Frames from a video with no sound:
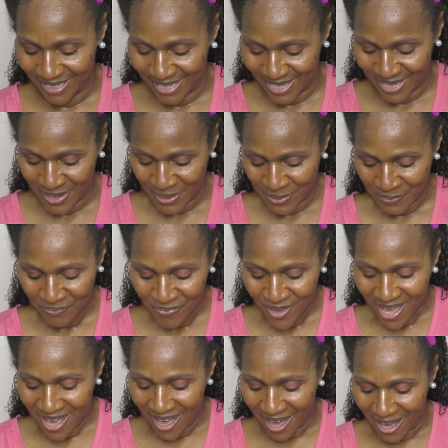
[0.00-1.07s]
So
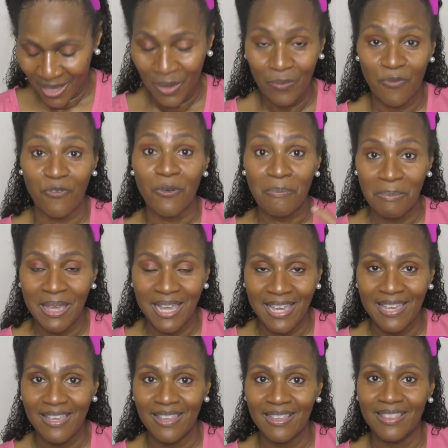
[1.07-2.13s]
for
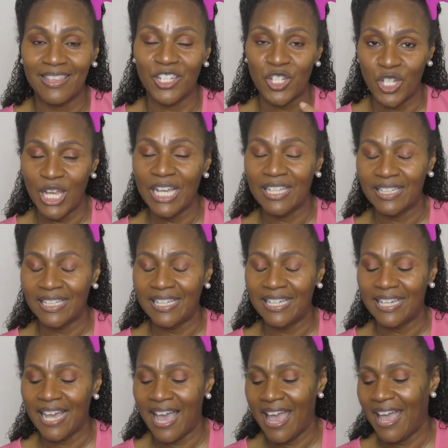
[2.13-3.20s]
me, the
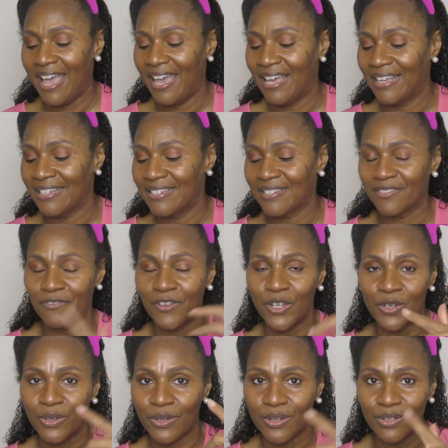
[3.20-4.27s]
shingling and
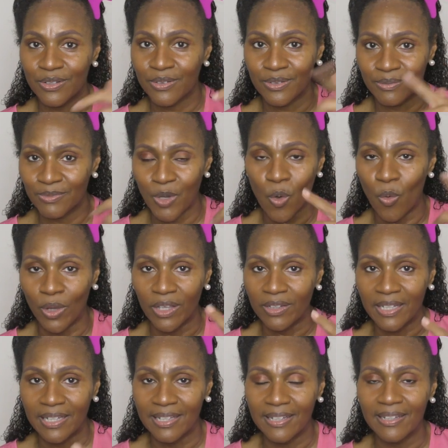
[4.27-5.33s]
finger
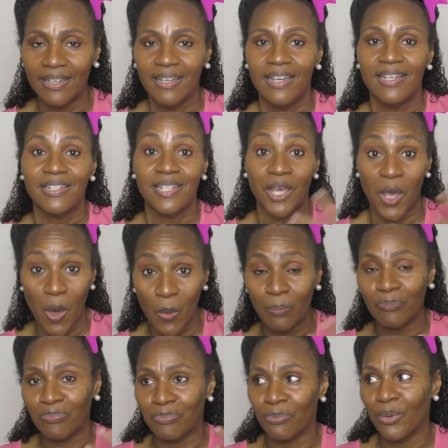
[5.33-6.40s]
coiling to
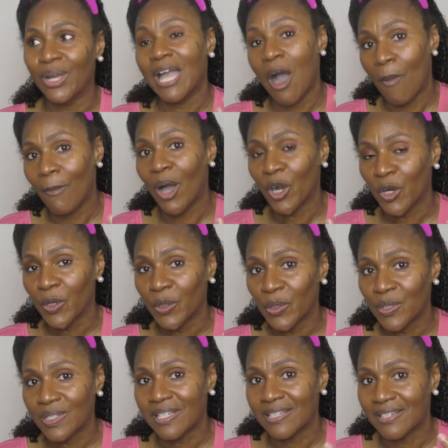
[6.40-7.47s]
help bring out my
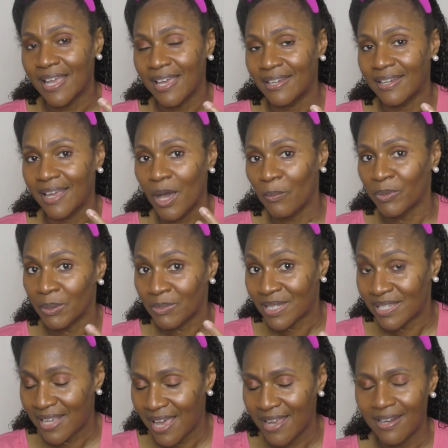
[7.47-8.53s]
curls and help them
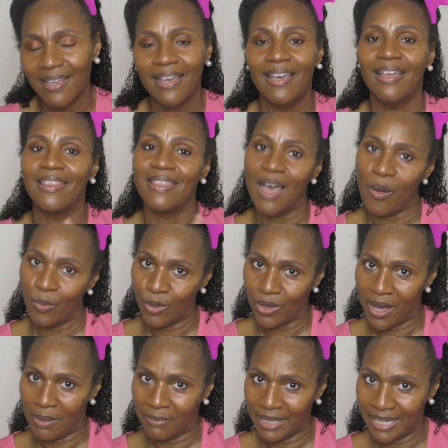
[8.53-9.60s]
set, that will
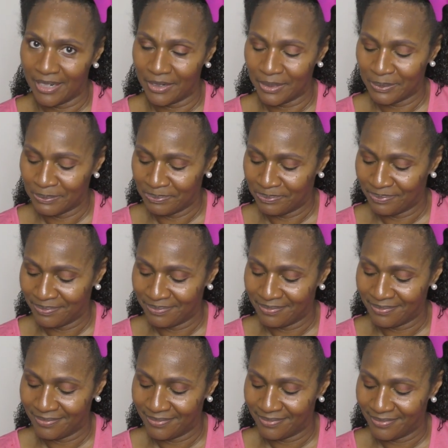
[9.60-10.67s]
come later.
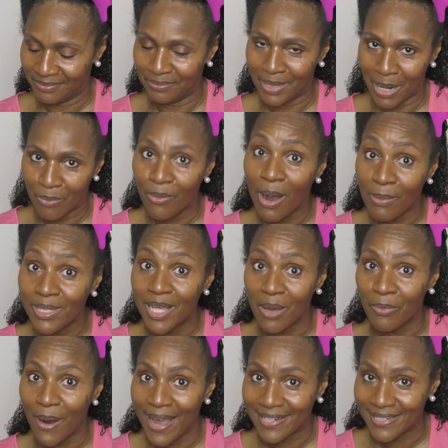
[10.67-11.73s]
But I promise I'll
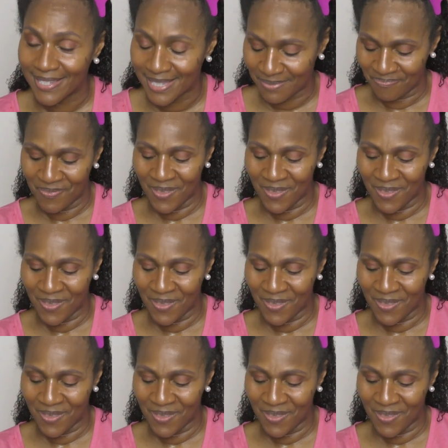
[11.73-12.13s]
practice.